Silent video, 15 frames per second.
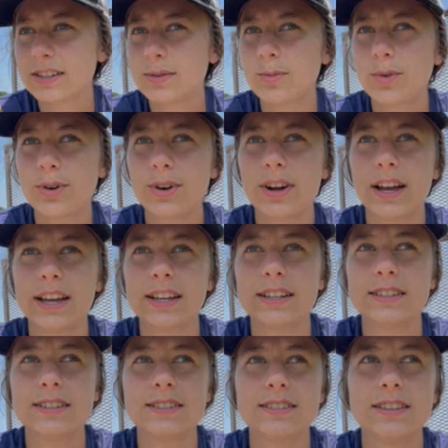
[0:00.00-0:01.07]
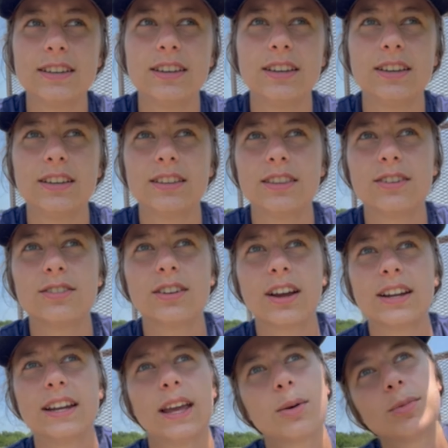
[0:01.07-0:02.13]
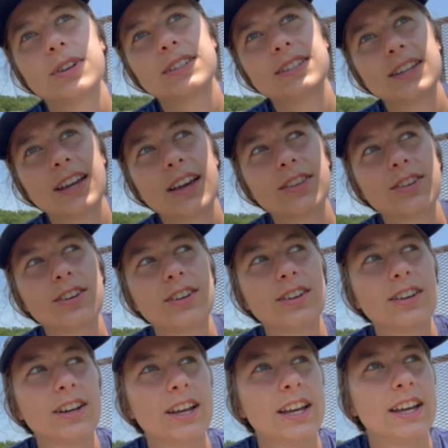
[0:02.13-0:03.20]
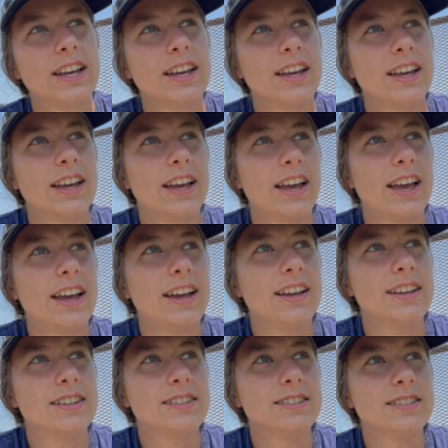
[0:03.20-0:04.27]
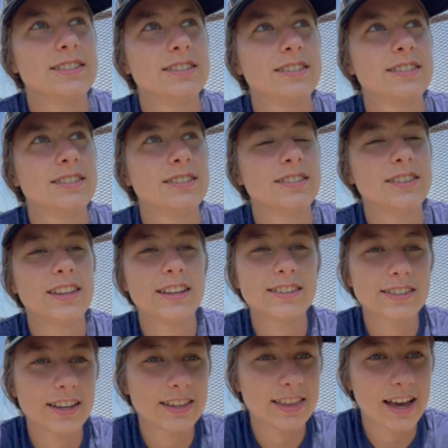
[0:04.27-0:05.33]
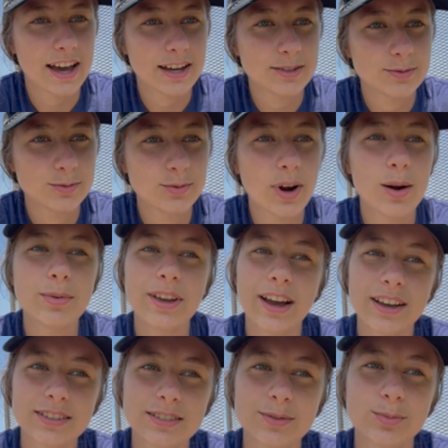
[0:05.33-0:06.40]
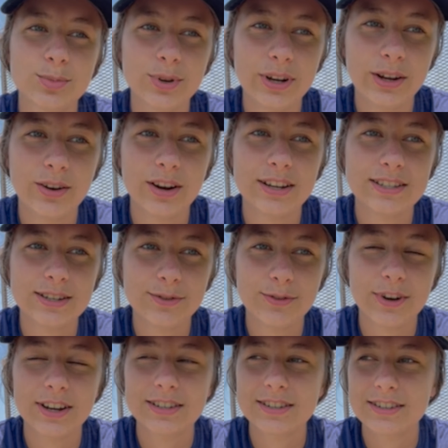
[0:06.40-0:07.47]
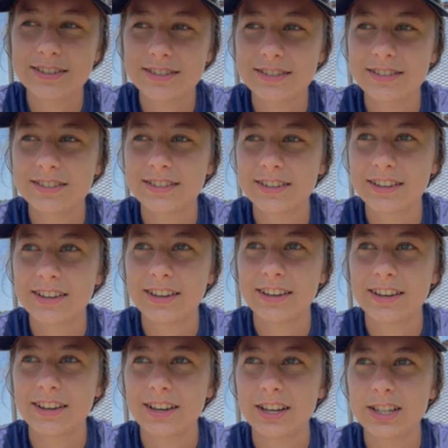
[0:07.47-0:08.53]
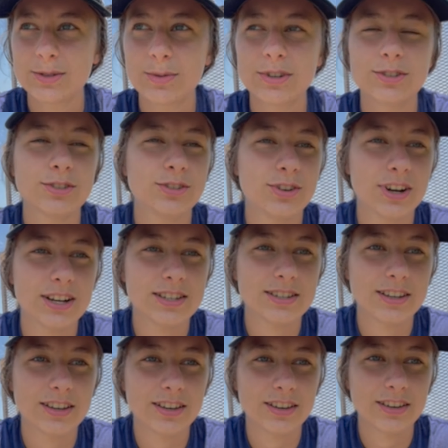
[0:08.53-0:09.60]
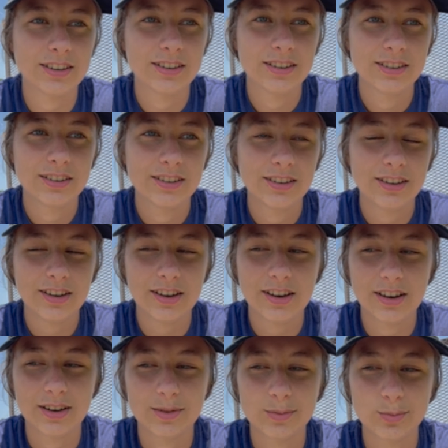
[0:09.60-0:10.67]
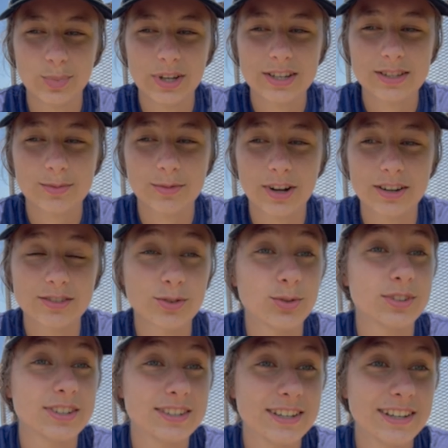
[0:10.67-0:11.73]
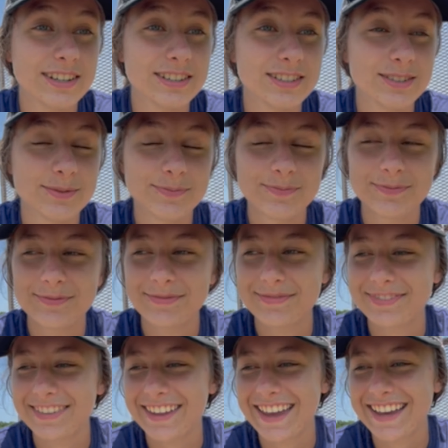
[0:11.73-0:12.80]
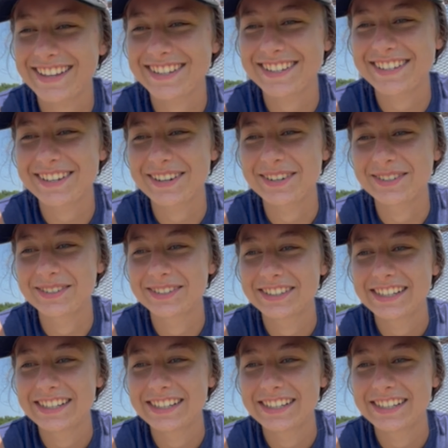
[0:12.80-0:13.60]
more. I get to see their dynamic together and things like that. Robbie has some pretty crazy phrases, especially crazy um, because I'm not as old as he is. And so